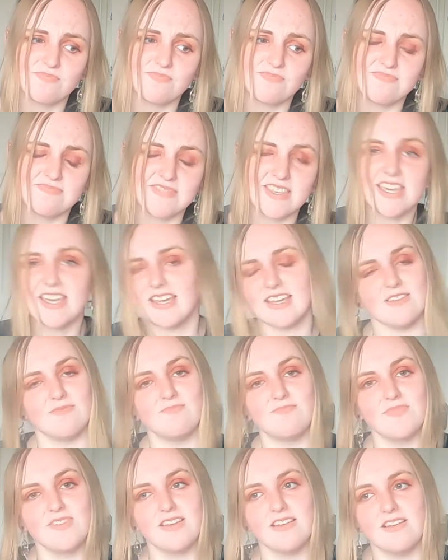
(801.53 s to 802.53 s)
Yeah.
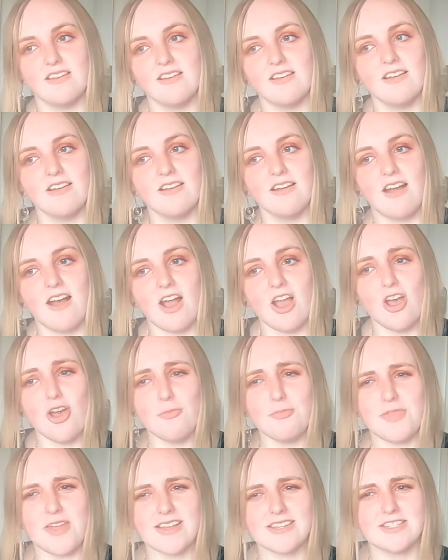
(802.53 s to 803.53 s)
I
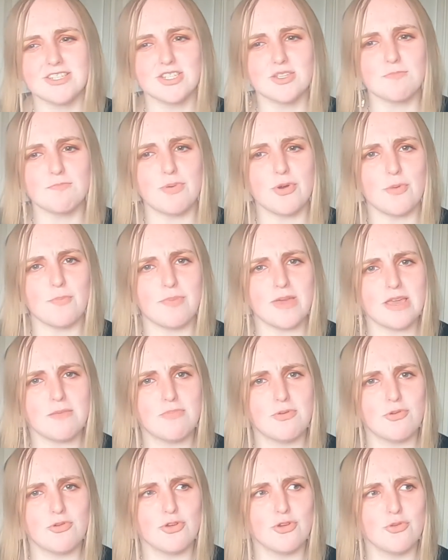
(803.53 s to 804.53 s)
hope that doesn't put
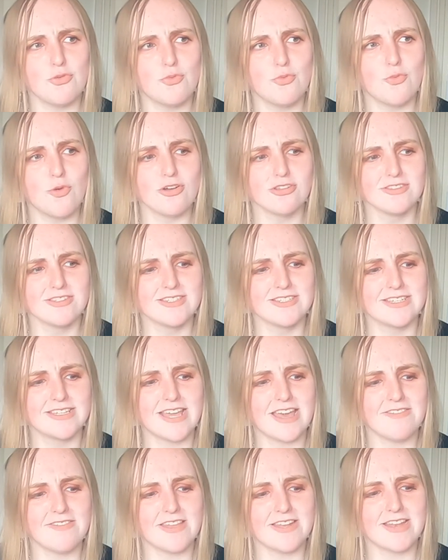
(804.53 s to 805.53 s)
people who want to
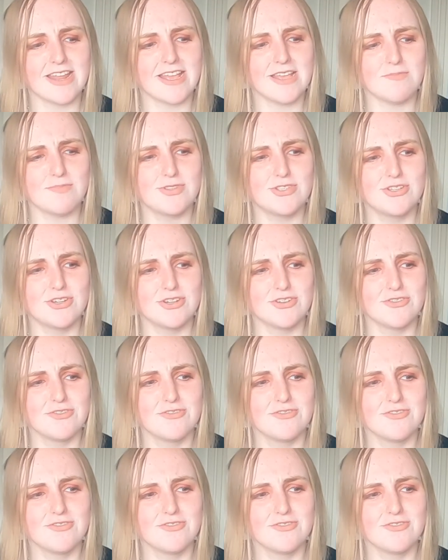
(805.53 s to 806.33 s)
get the nape done,